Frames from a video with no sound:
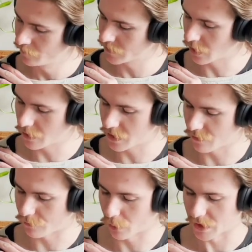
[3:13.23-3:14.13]

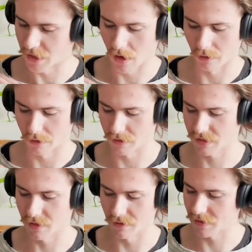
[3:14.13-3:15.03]
$30 or $40.
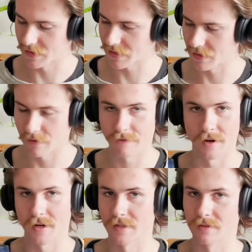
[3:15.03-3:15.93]
So you can still
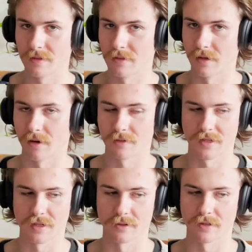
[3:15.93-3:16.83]
find,
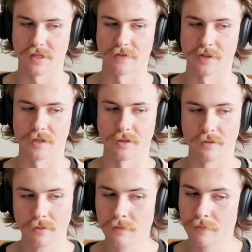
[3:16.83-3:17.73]
steals even,
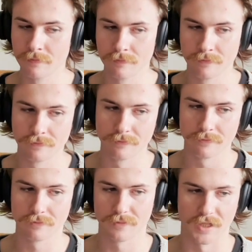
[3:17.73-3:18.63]

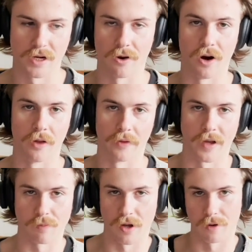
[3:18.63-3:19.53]
on
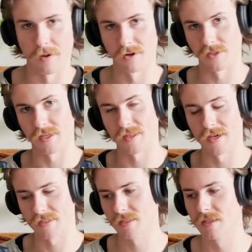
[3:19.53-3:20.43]
like better pairs like
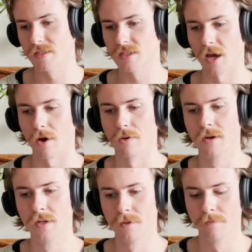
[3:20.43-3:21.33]
this. So
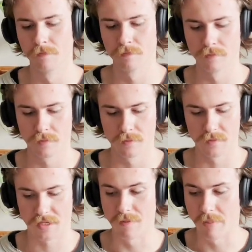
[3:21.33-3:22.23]

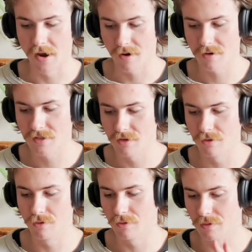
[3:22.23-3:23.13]
compared
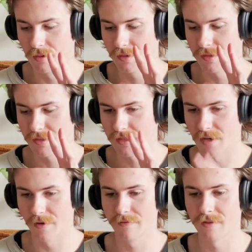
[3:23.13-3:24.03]
to
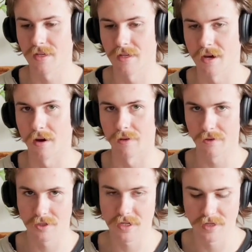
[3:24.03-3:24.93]
some of the
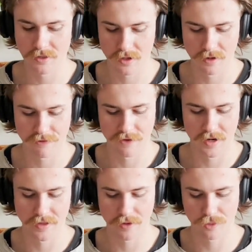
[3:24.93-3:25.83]
other jeans you're gonna
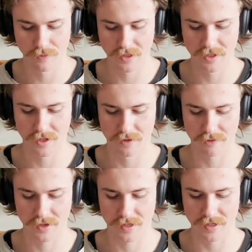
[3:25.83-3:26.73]
find that would be
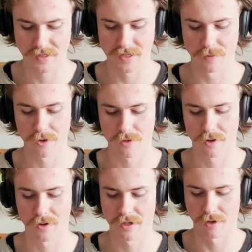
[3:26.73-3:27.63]
of like a similar
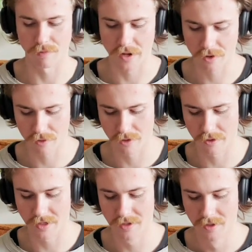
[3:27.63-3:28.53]
quality or better
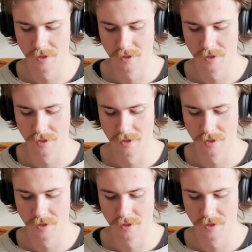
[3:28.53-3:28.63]
quality,